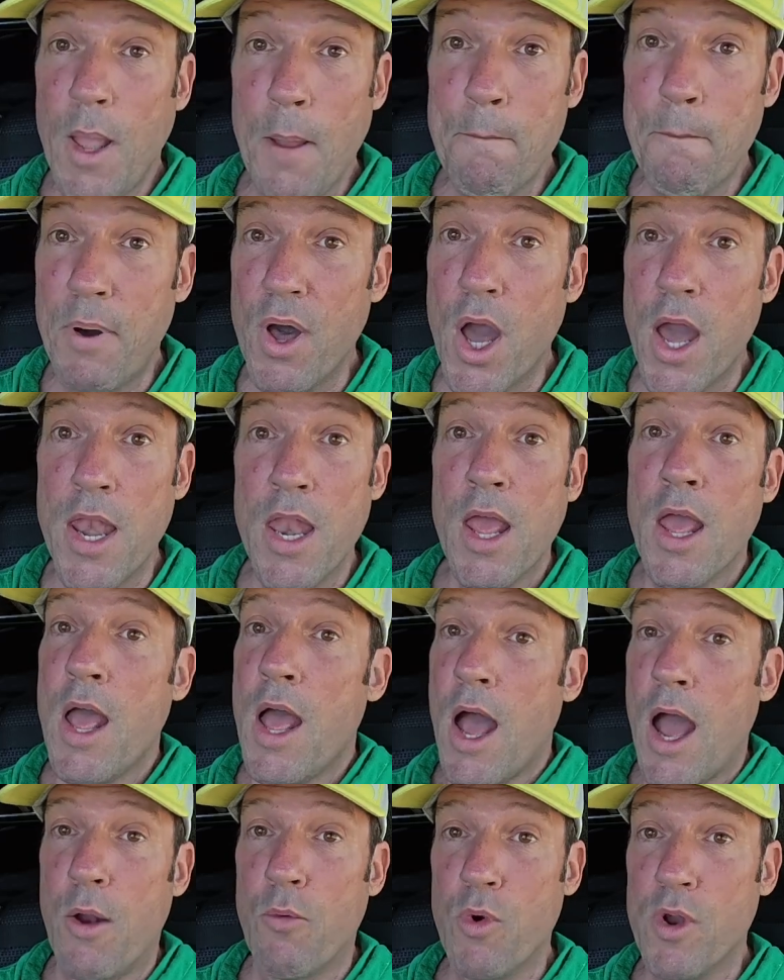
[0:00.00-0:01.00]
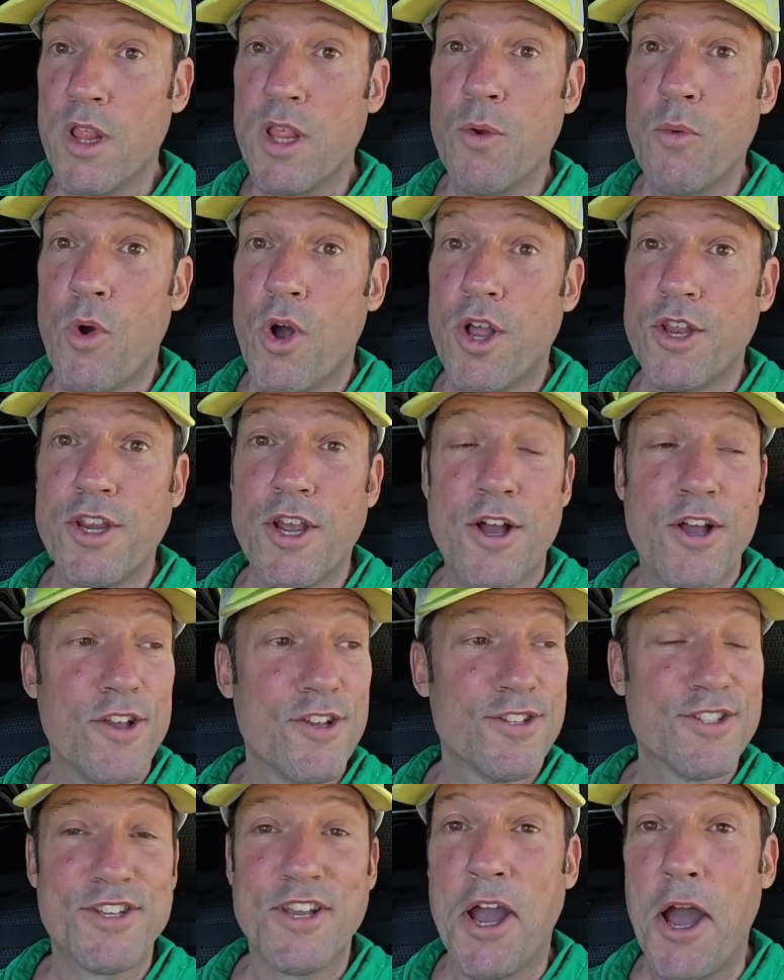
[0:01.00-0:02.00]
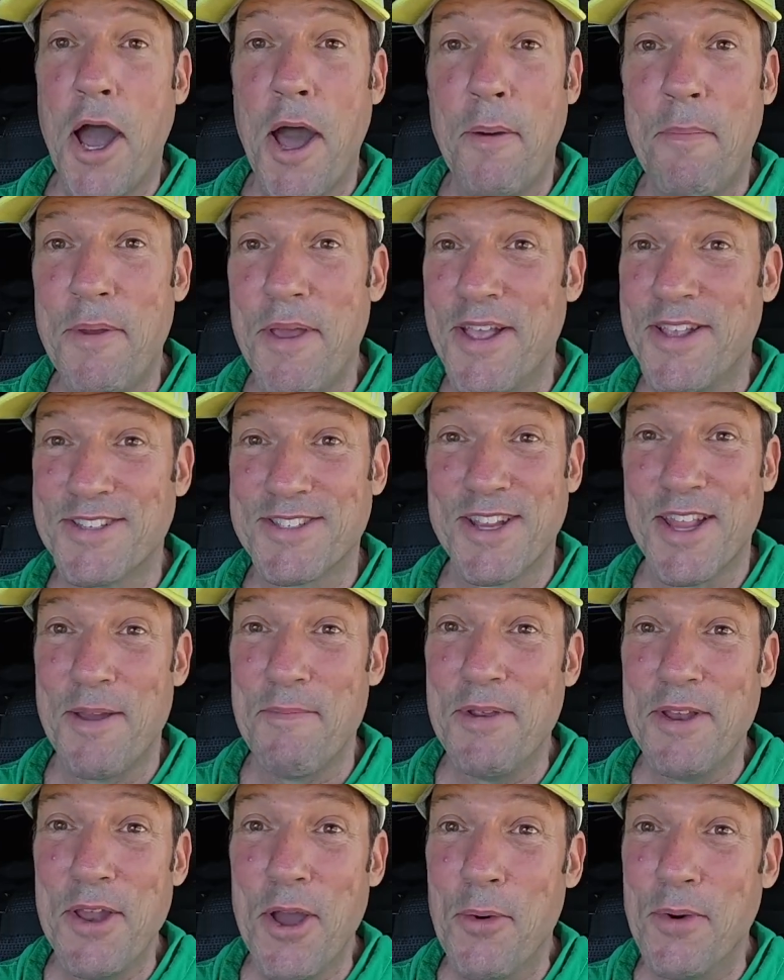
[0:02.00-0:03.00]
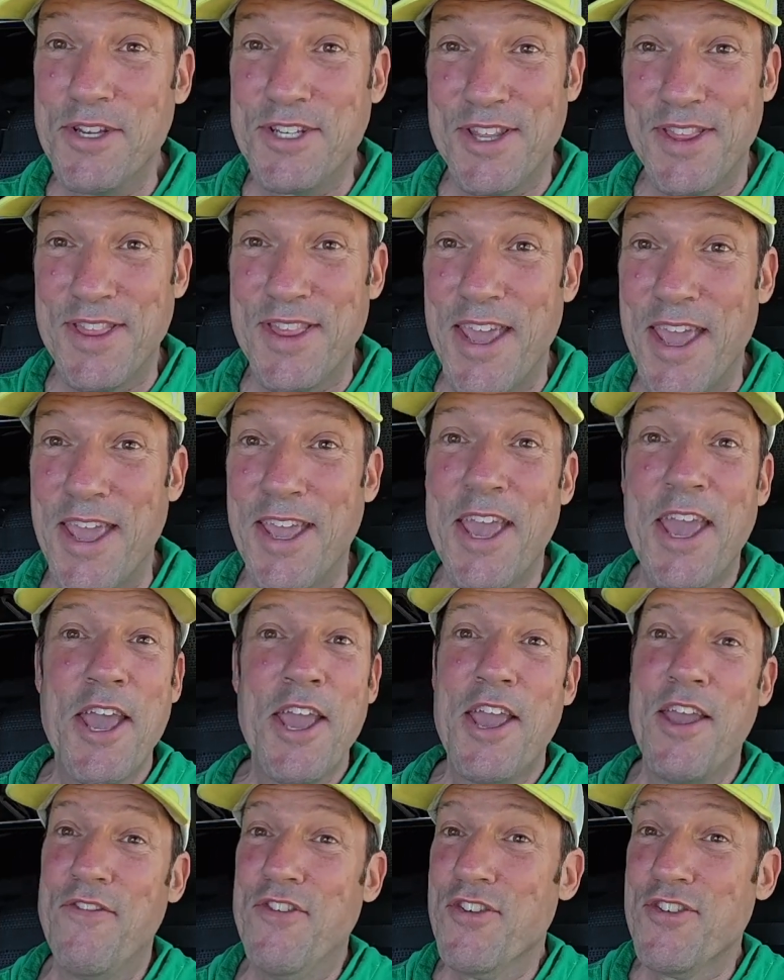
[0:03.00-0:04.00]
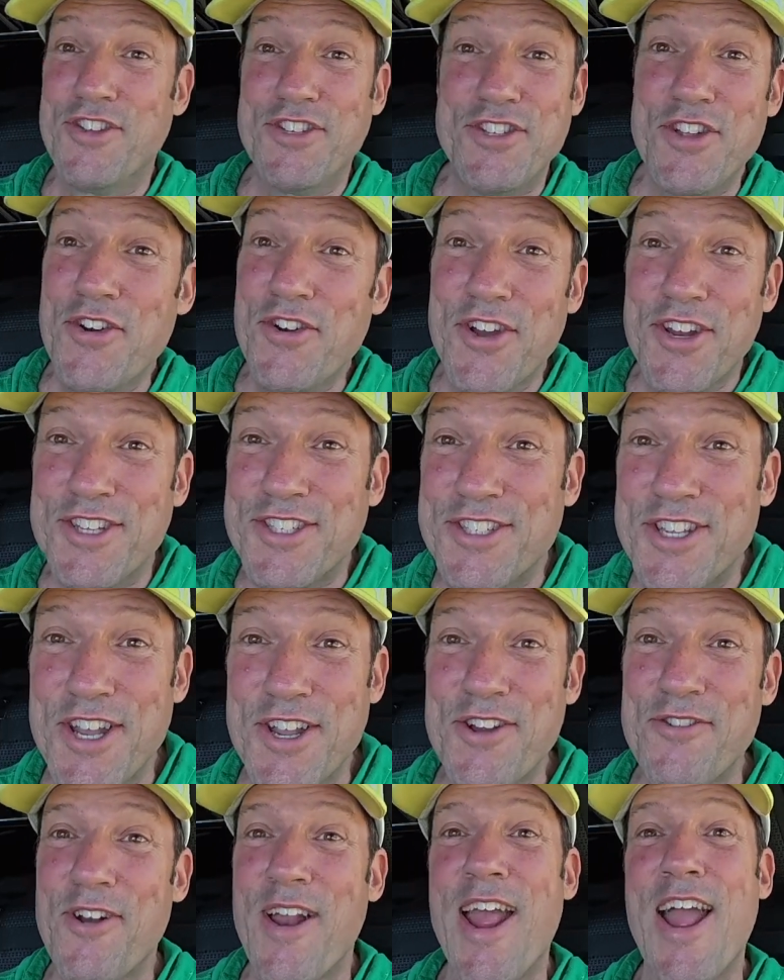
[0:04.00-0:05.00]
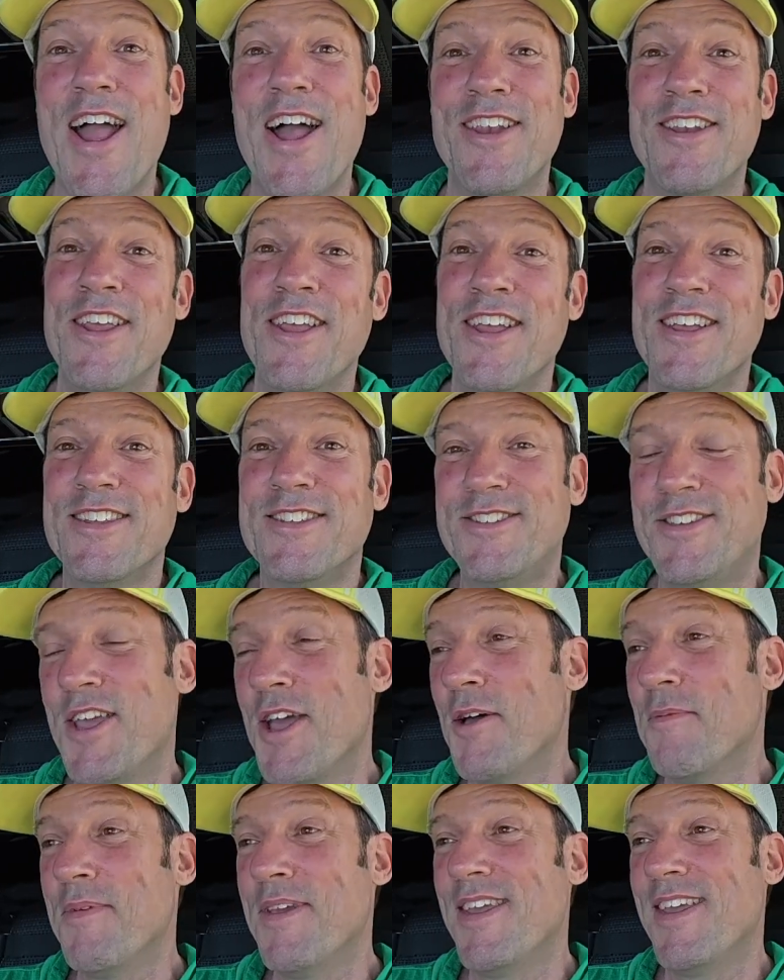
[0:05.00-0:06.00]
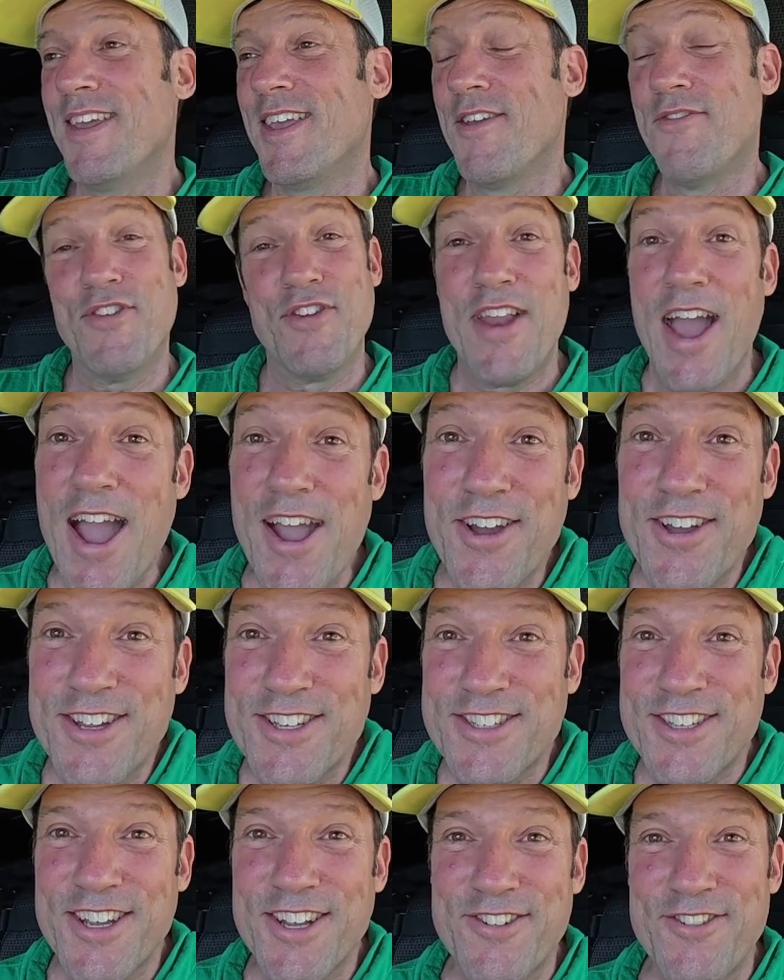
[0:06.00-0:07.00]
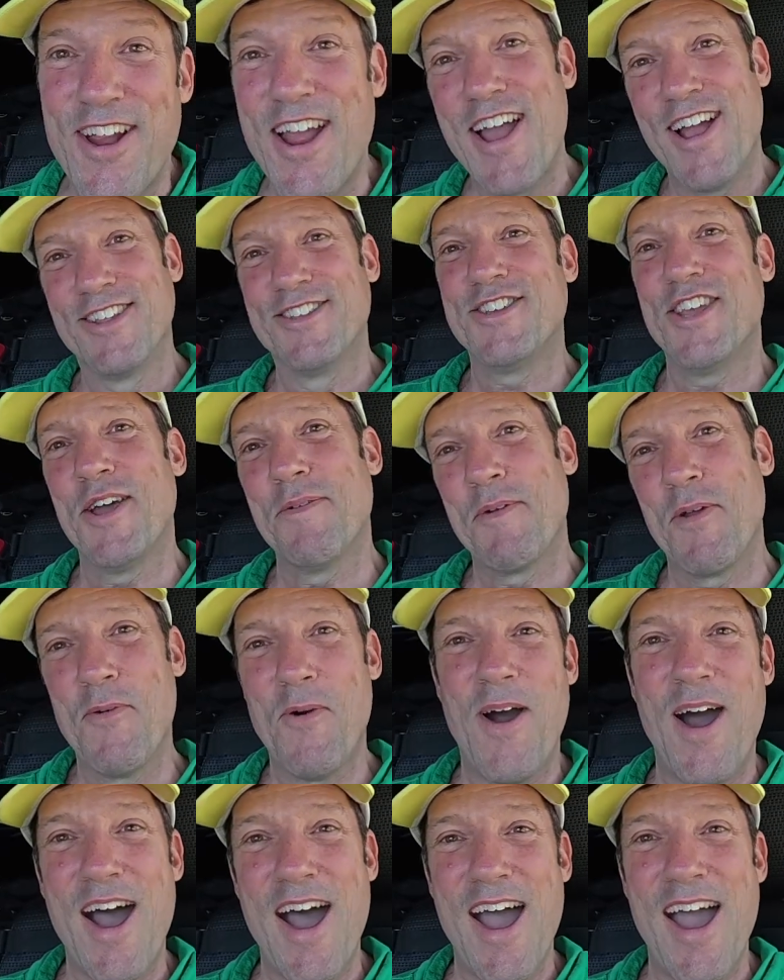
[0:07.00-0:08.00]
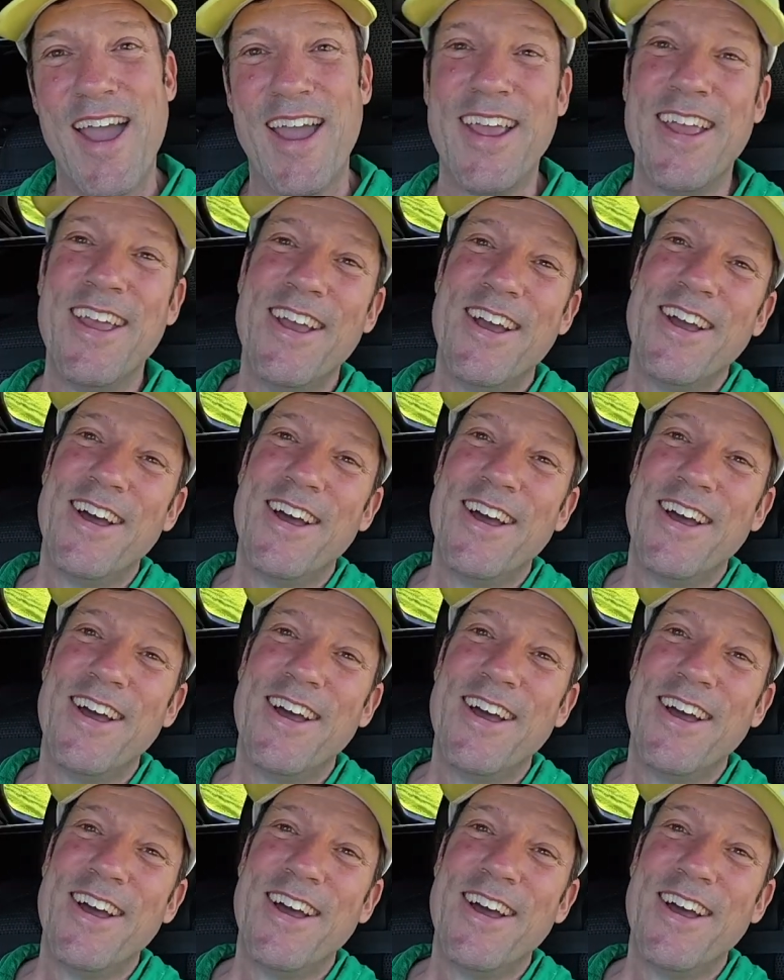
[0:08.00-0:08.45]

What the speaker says: But I really want y'all's comments. Let me know what you think. If you're still going to stick around, tell me. If you're not going to stick around, tell me why.